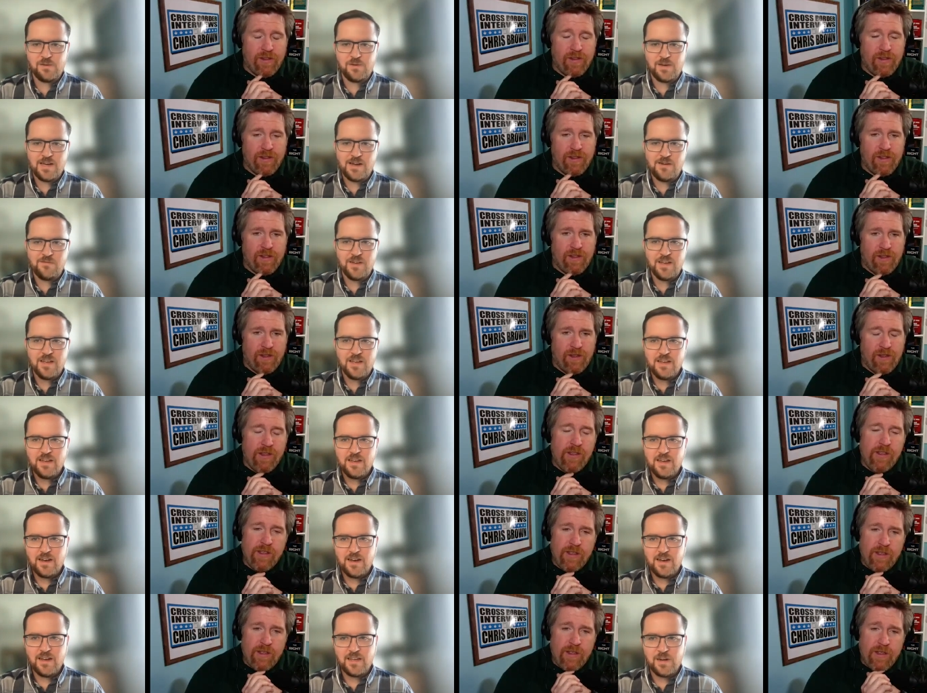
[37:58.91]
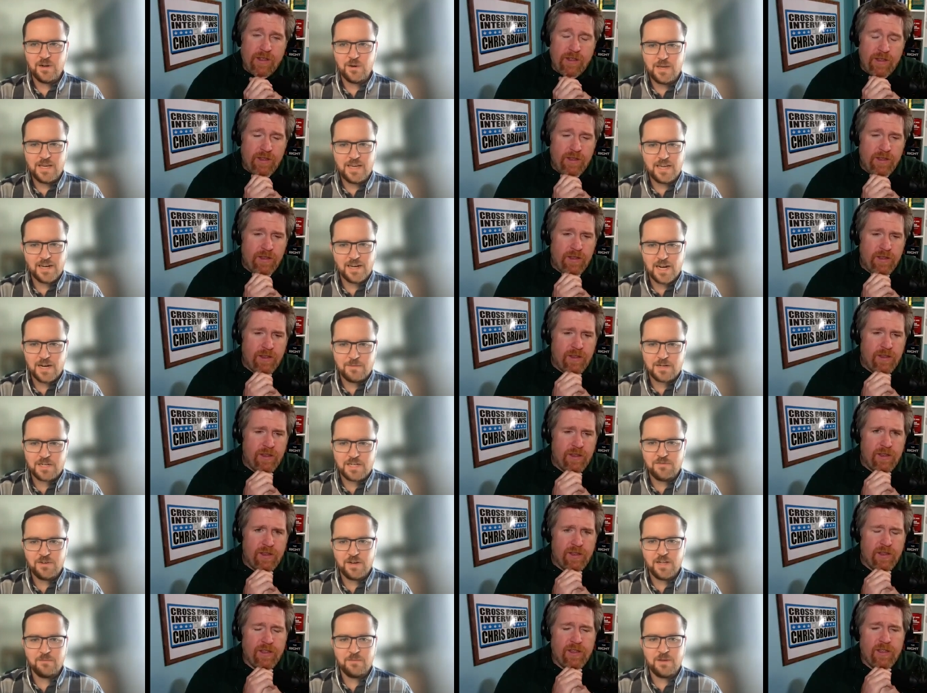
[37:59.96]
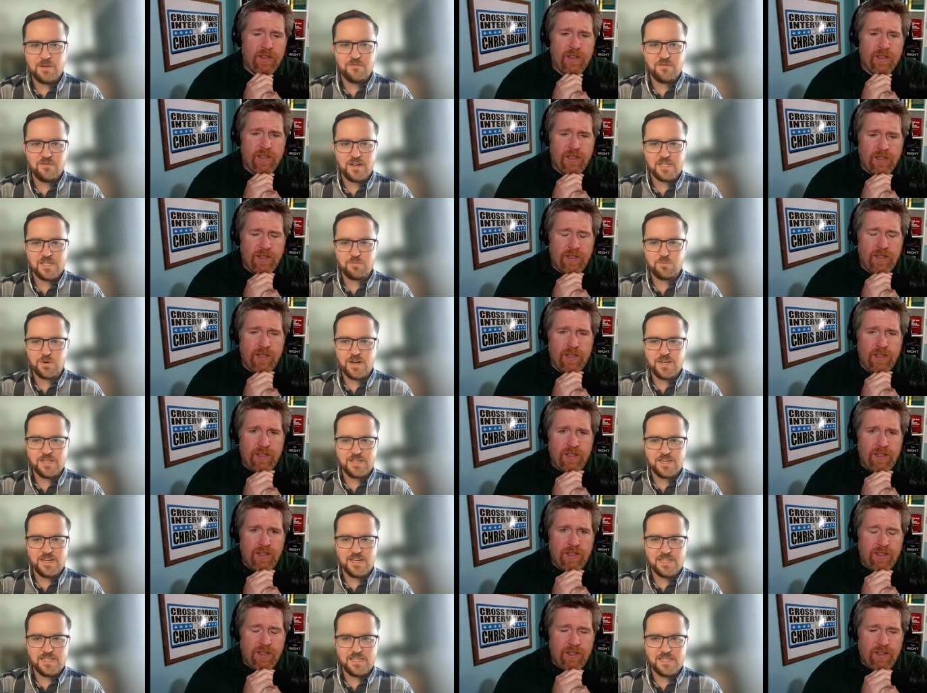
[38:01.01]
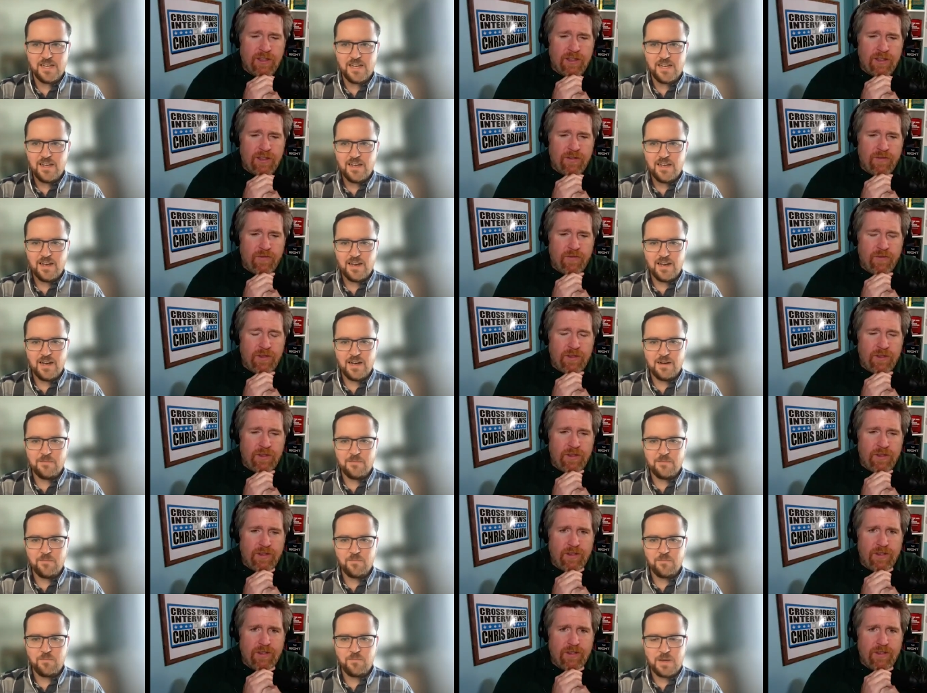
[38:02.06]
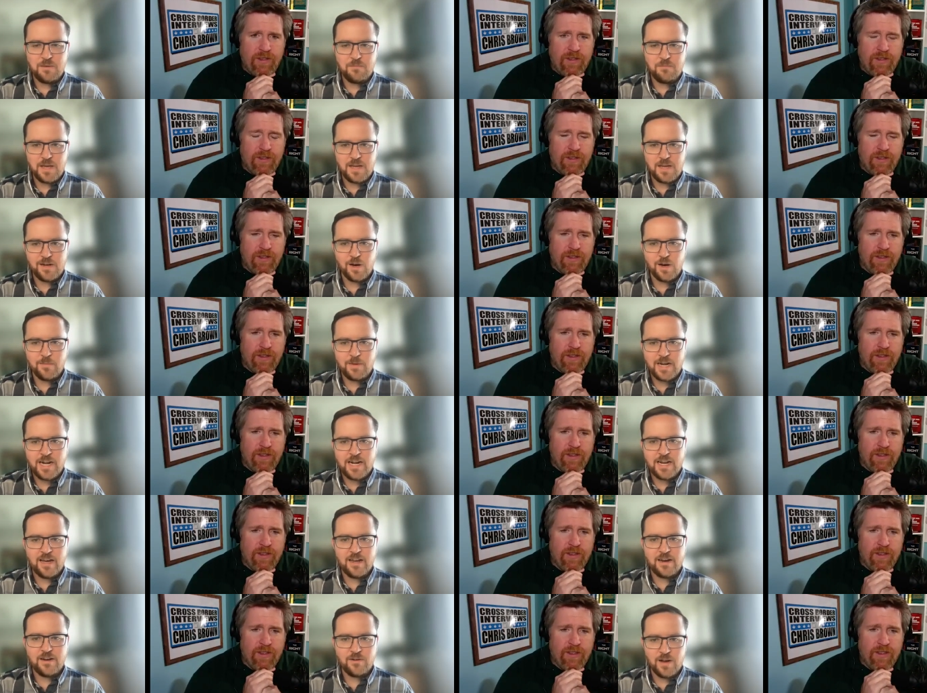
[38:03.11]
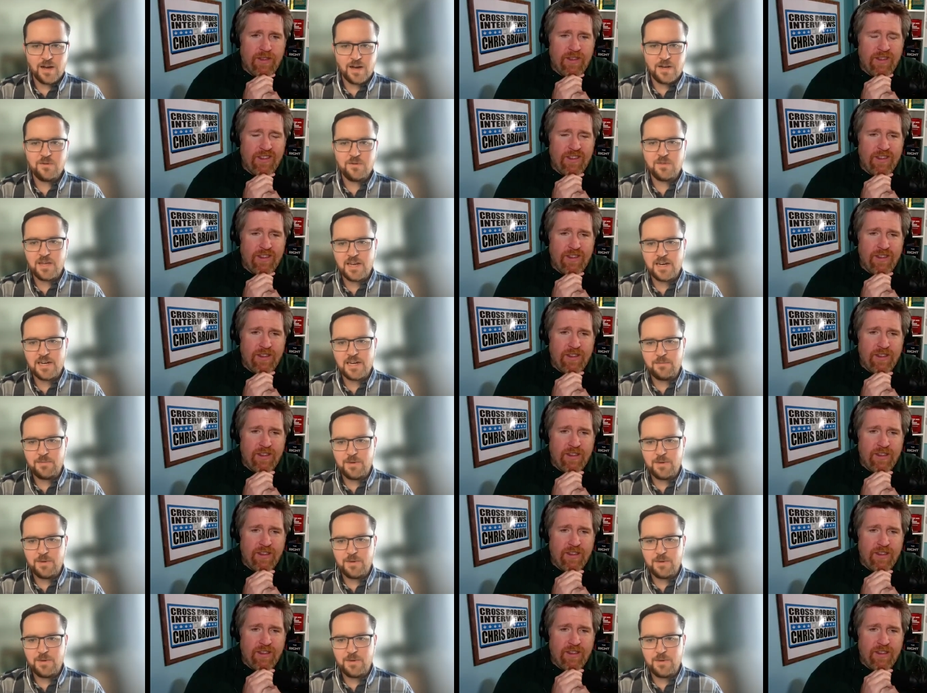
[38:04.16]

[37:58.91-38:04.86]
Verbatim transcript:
Speaker 1: you have uh, you know economic development vice presidents um, be, being nominated under under the N D